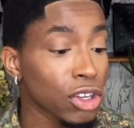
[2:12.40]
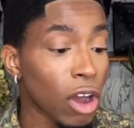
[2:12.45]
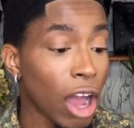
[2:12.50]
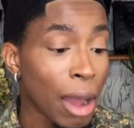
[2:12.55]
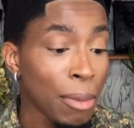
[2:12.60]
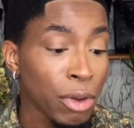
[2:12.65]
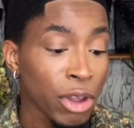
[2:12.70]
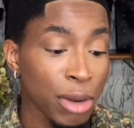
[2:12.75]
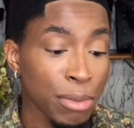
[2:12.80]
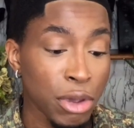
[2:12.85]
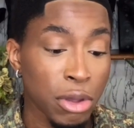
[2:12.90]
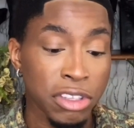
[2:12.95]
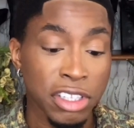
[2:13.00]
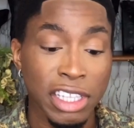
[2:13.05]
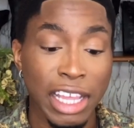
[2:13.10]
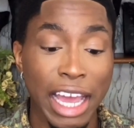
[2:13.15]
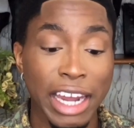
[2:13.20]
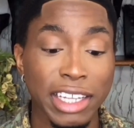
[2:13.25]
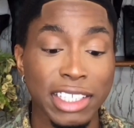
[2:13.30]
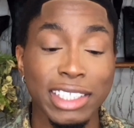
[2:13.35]
I'm gonna be using the
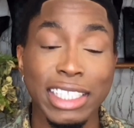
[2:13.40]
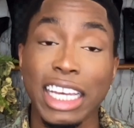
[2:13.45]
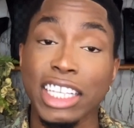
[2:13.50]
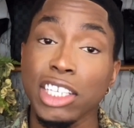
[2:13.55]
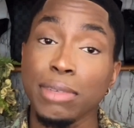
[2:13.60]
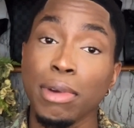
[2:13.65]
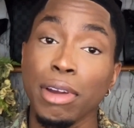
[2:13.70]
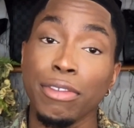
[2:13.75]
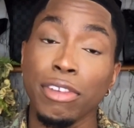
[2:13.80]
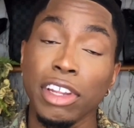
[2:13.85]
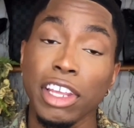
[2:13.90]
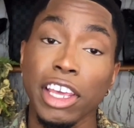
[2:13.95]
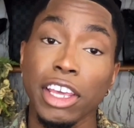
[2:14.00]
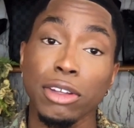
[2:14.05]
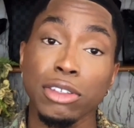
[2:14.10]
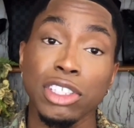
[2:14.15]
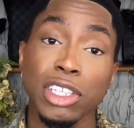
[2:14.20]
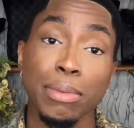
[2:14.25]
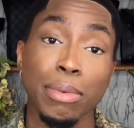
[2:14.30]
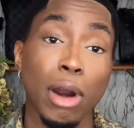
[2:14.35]
Anastasia Beverly Hills
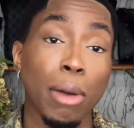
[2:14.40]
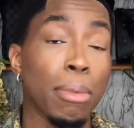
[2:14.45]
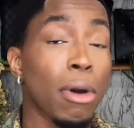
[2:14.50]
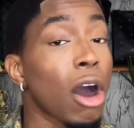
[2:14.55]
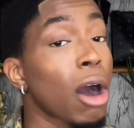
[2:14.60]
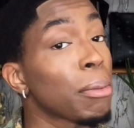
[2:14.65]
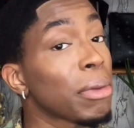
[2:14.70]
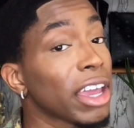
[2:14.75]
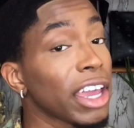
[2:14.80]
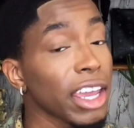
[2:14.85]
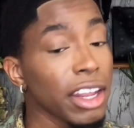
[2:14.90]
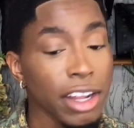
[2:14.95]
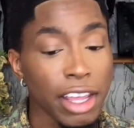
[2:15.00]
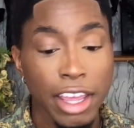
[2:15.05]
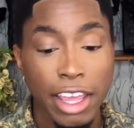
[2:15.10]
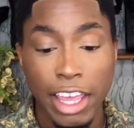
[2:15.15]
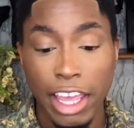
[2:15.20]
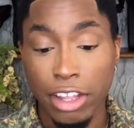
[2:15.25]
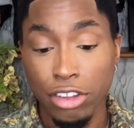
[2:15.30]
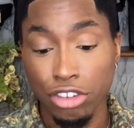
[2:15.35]
Lip Brow Pomade
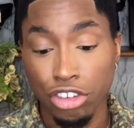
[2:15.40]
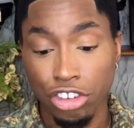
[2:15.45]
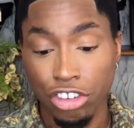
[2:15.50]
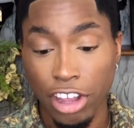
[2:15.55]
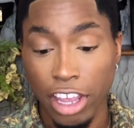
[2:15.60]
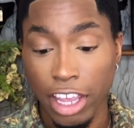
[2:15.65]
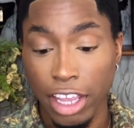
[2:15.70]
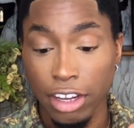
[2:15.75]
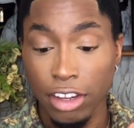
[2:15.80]
in shade